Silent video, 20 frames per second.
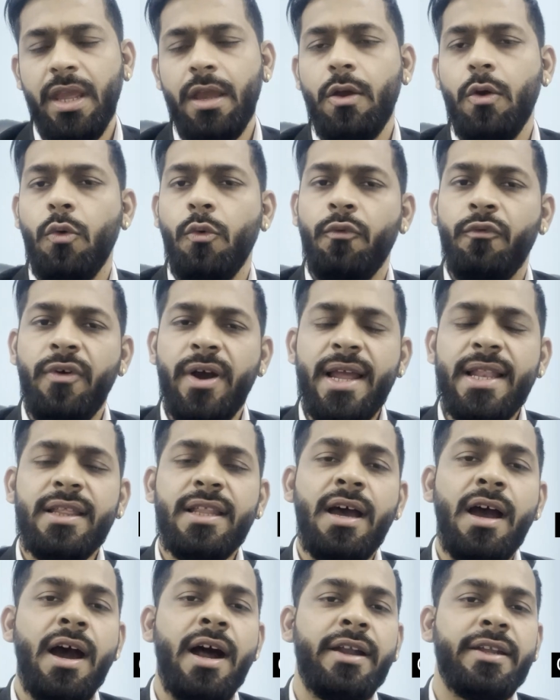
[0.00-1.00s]
While the
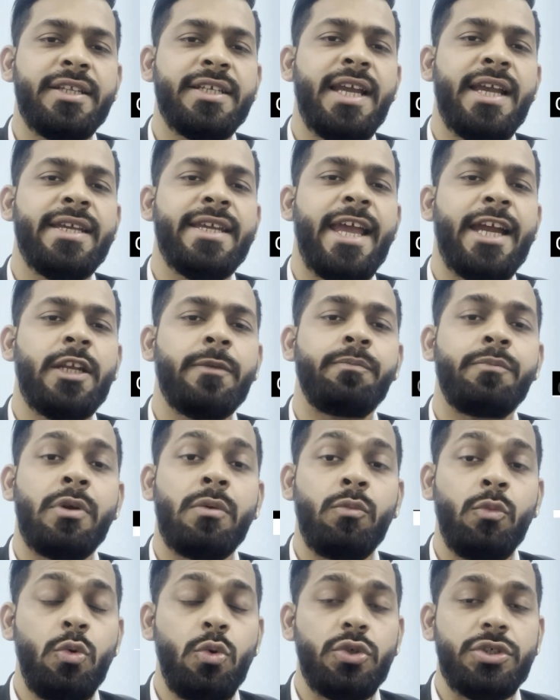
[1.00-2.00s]
RTI Act
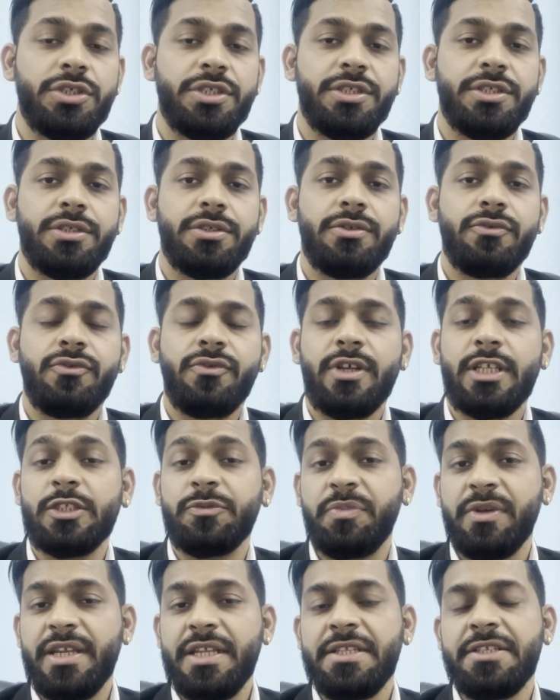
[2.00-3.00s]
promotes
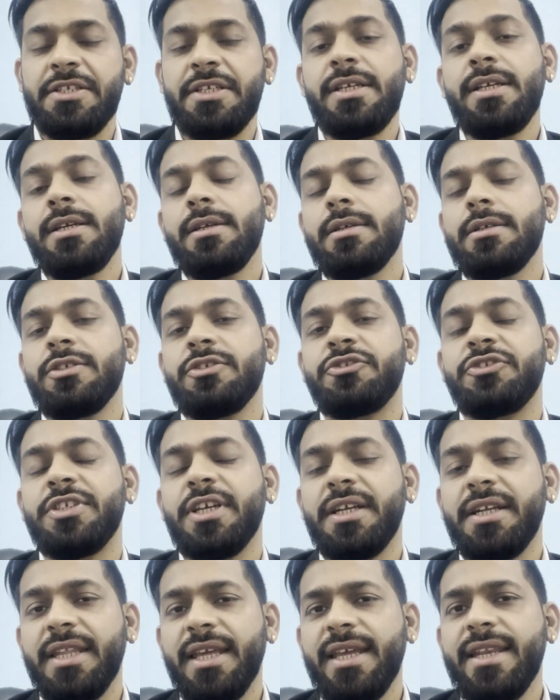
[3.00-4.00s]
transparency,
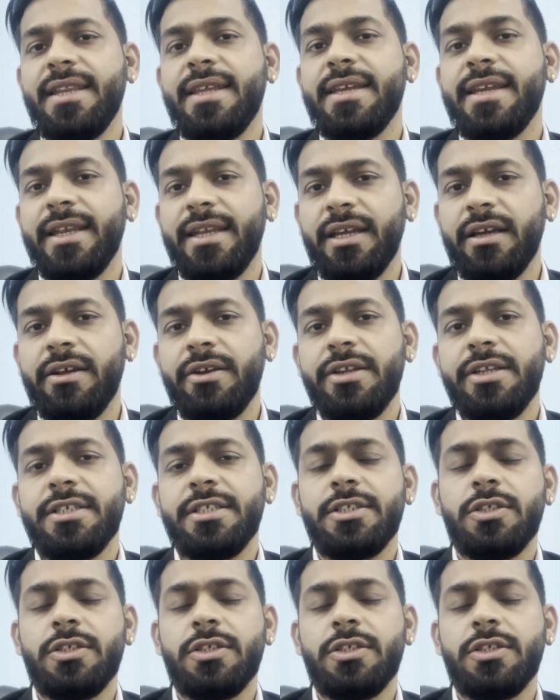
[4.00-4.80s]
certain categories